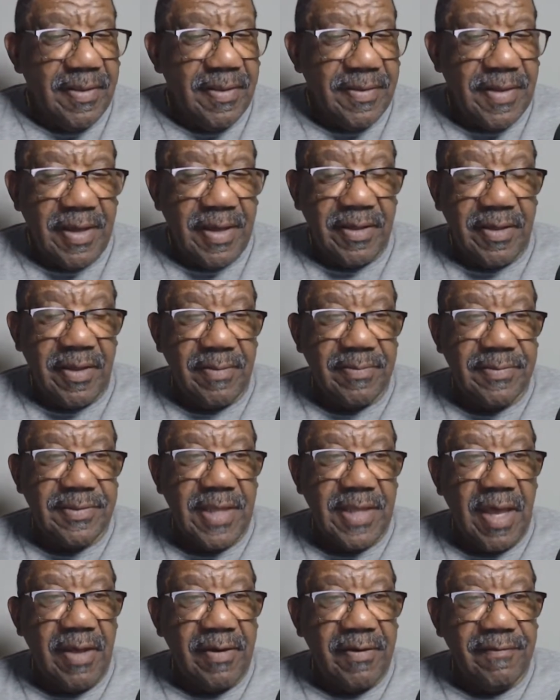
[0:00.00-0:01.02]
that comes
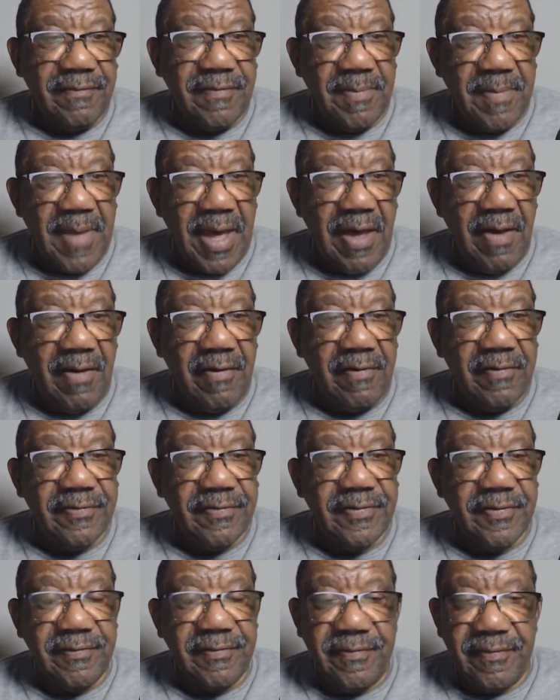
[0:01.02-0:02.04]
out of the
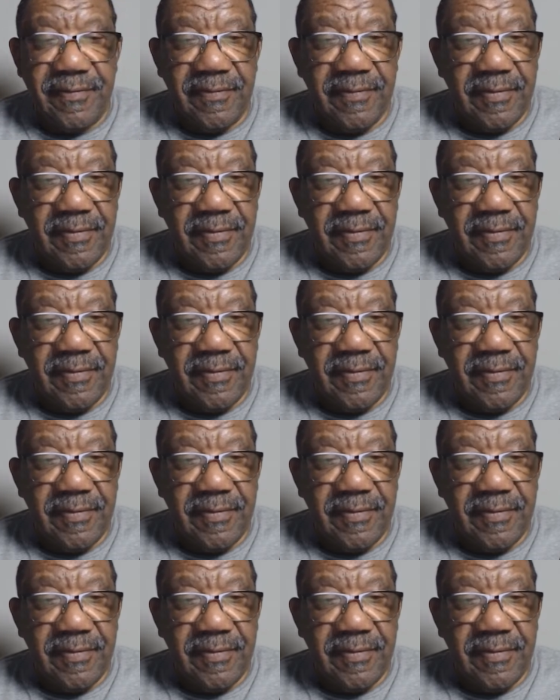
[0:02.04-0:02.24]
mouths of